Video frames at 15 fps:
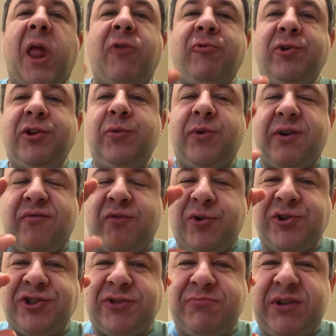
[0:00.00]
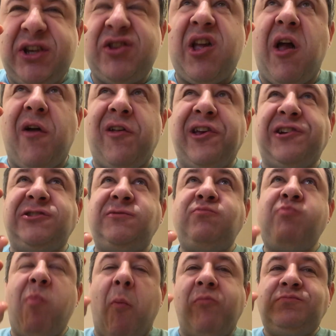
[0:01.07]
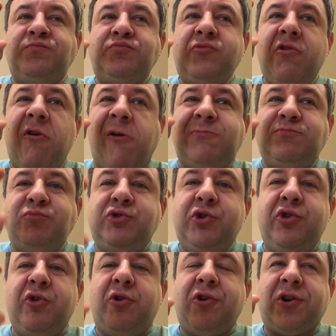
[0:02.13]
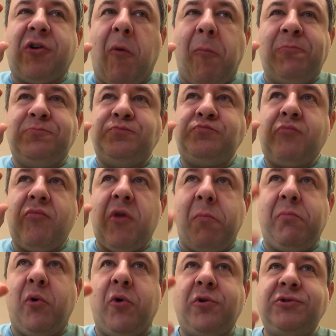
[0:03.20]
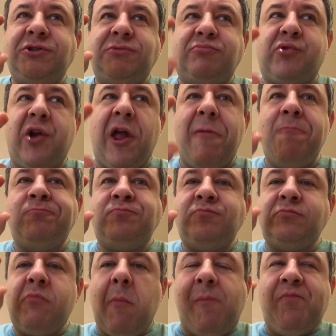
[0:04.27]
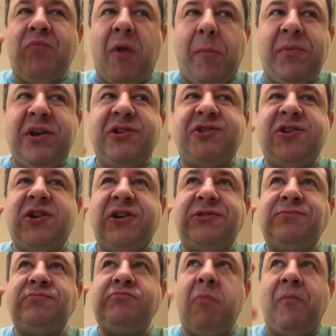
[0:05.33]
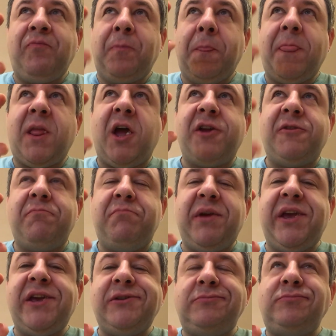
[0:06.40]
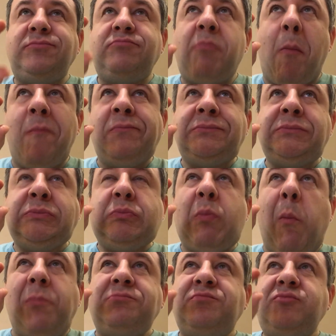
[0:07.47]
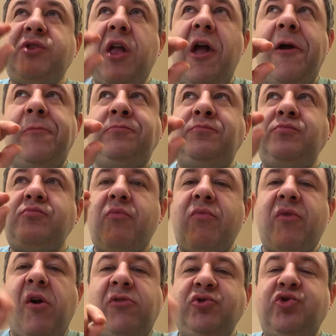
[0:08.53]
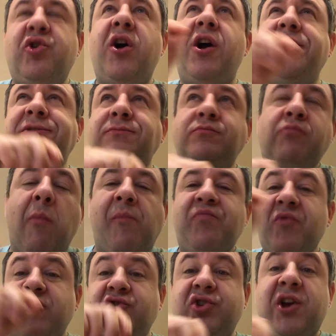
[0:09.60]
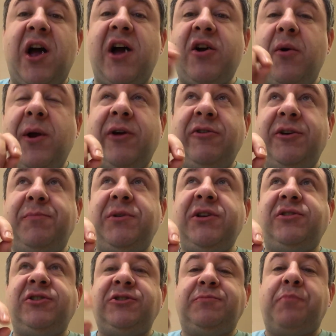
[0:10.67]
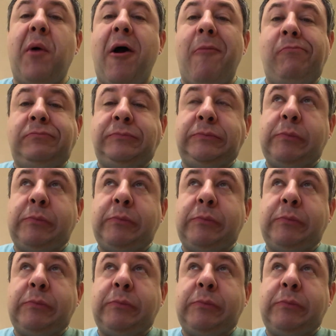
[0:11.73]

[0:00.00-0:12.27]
I really want to focus on being that, like, New York, born and bred, pizza kind of bigot, and try Chicago area pizzas. But